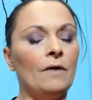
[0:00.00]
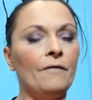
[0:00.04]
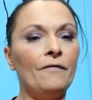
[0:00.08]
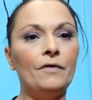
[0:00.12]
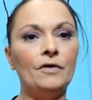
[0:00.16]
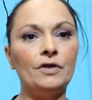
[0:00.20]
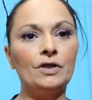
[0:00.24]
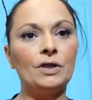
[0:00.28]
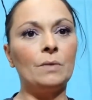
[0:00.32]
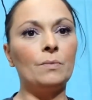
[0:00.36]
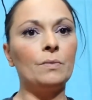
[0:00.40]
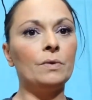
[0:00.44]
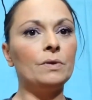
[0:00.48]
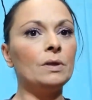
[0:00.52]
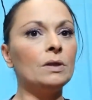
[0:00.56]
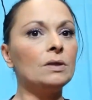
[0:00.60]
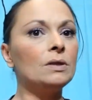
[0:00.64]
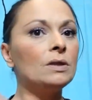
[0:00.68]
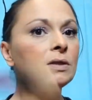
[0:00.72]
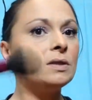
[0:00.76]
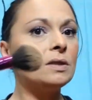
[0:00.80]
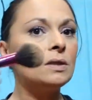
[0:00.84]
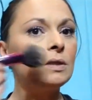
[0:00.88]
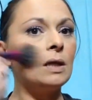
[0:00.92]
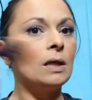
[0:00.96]
if you're someone that
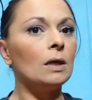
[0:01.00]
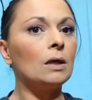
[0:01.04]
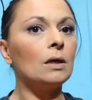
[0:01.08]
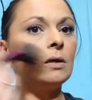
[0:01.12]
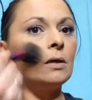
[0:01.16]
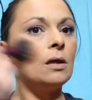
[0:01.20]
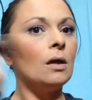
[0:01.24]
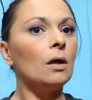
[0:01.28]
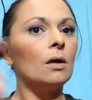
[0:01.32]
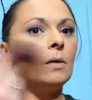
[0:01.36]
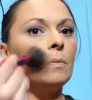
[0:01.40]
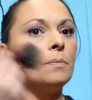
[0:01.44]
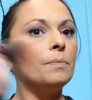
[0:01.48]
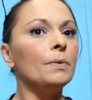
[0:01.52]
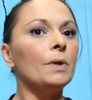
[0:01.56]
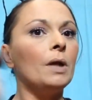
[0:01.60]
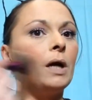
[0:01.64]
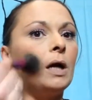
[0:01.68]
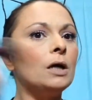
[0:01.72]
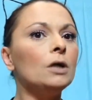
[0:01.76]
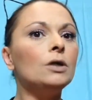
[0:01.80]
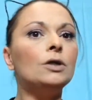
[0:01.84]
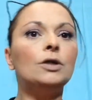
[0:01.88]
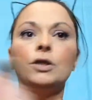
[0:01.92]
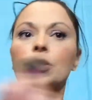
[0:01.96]
doesn't like a lot of
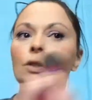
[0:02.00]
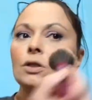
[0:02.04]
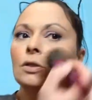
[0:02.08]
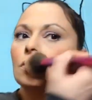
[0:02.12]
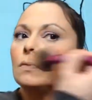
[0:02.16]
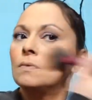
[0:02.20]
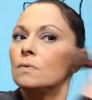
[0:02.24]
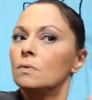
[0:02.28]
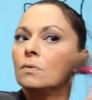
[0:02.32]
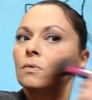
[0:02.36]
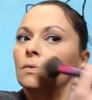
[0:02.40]
blush,